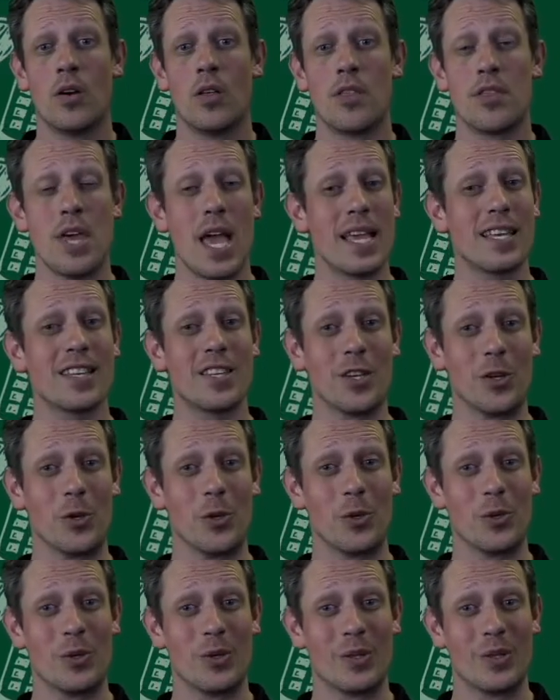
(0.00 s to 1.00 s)
Thank you.
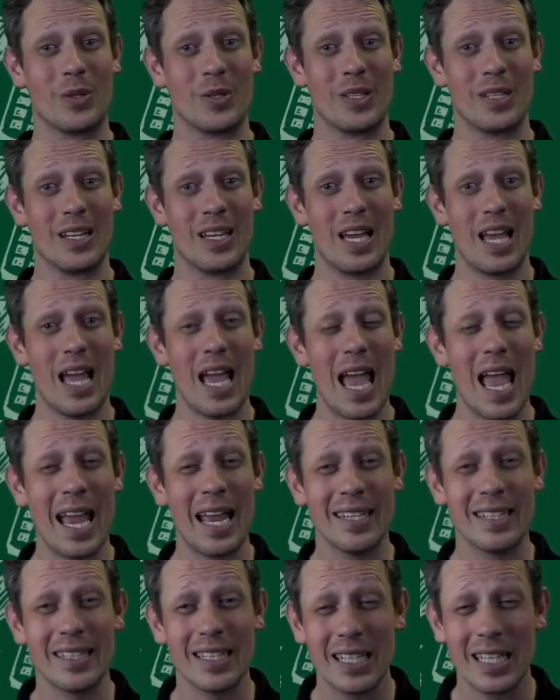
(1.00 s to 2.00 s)

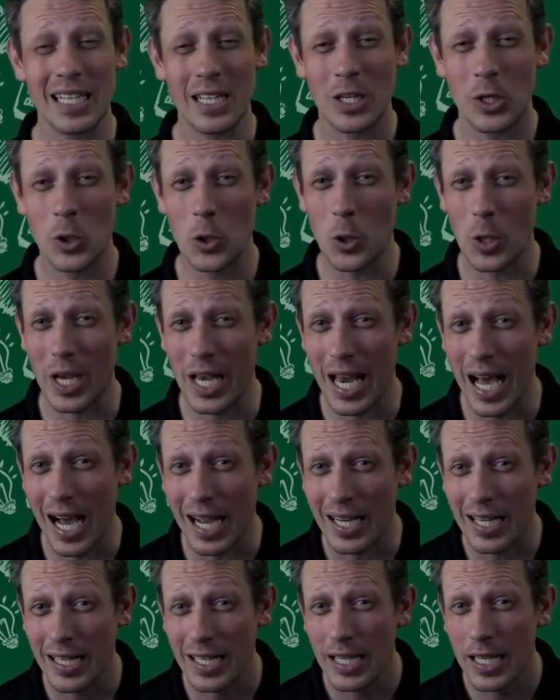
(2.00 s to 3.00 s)
And good
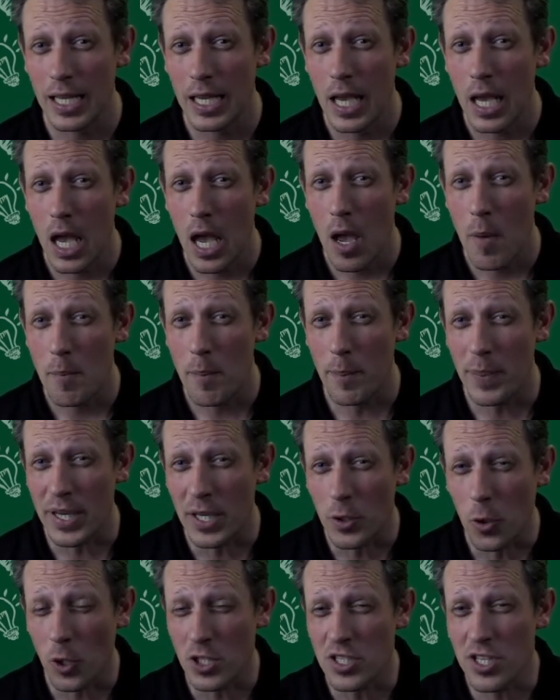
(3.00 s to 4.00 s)
luck.
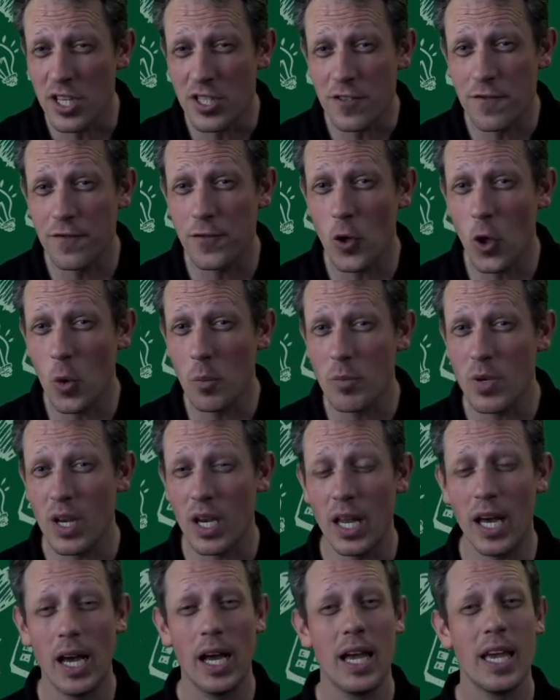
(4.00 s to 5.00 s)
Because this
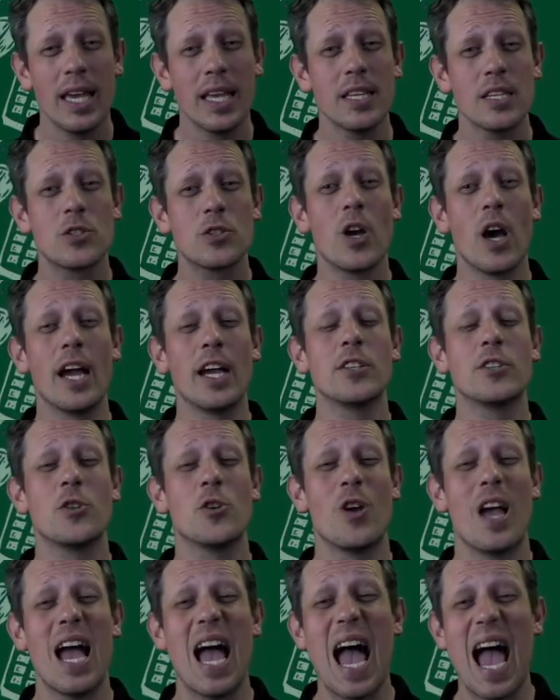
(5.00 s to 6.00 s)
formula is going to
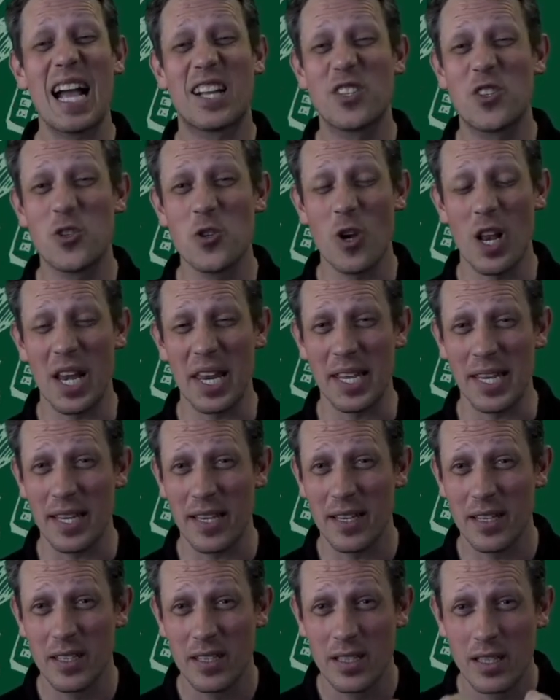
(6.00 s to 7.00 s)
actually
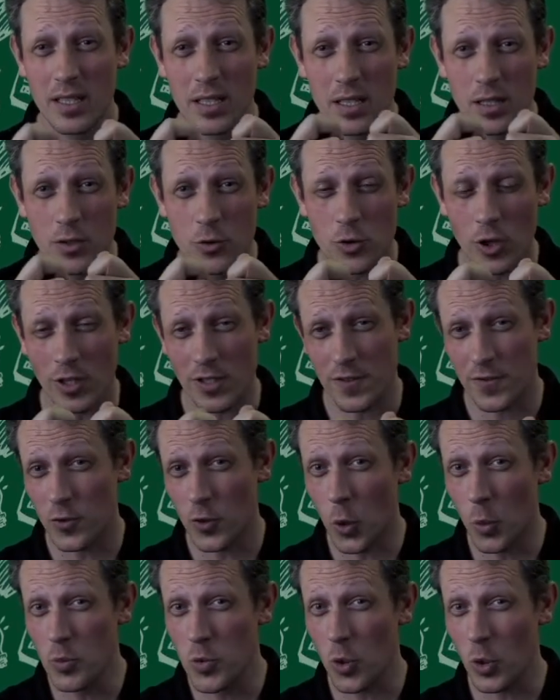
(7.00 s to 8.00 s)

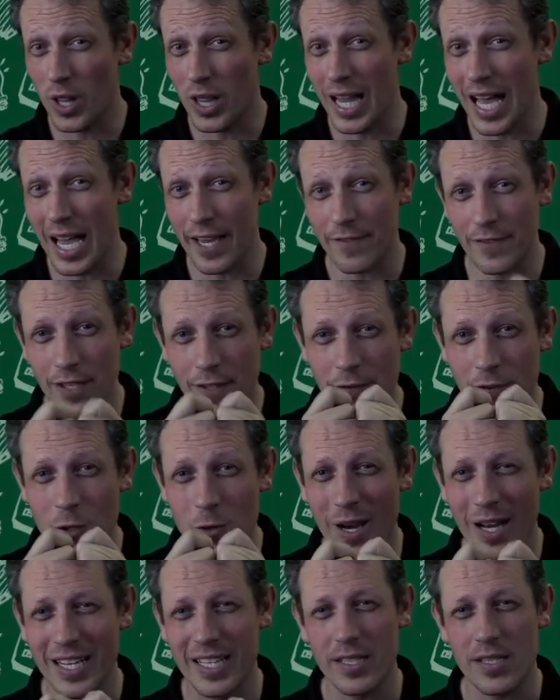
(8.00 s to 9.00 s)
transform your life if you
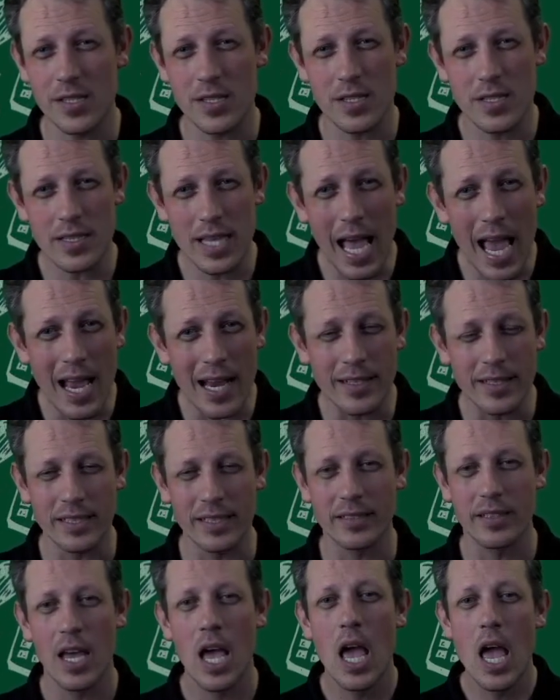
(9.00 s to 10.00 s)
understand
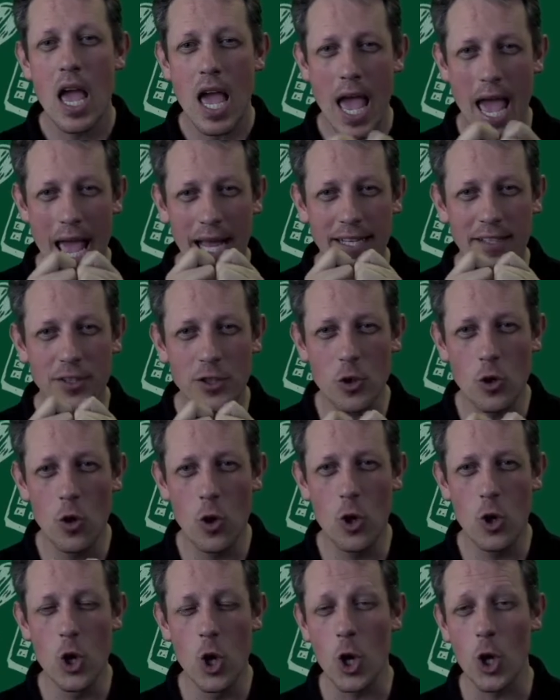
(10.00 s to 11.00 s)
it and you
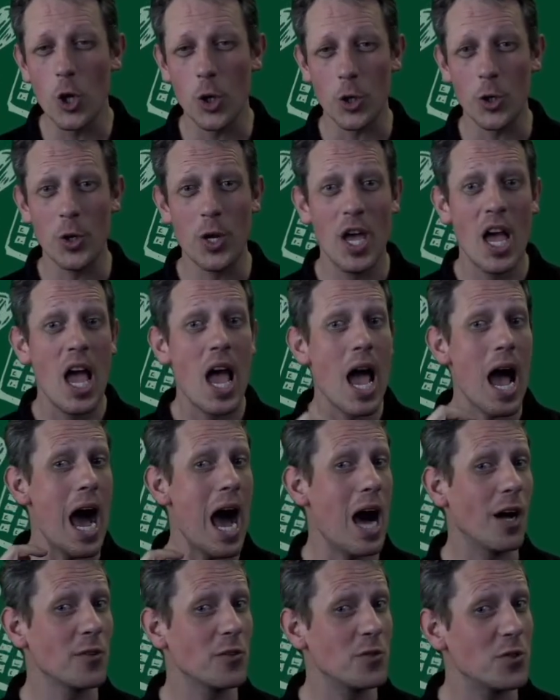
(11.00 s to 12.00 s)
learn
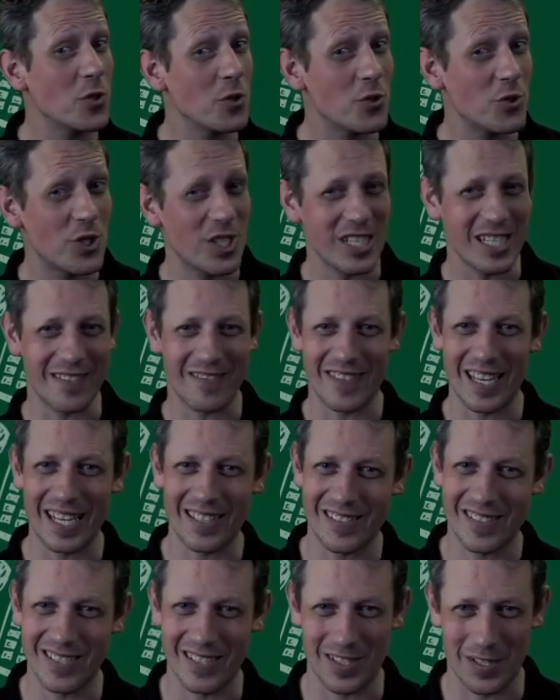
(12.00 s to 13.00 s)
how to cheat that
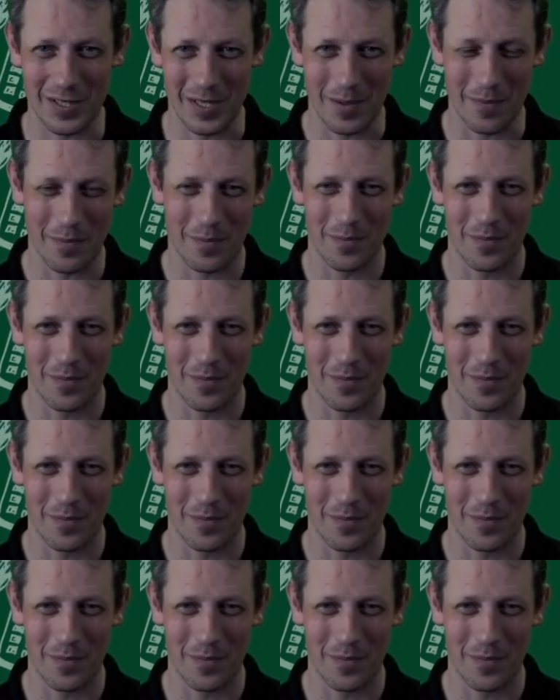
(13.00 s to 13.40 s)
system.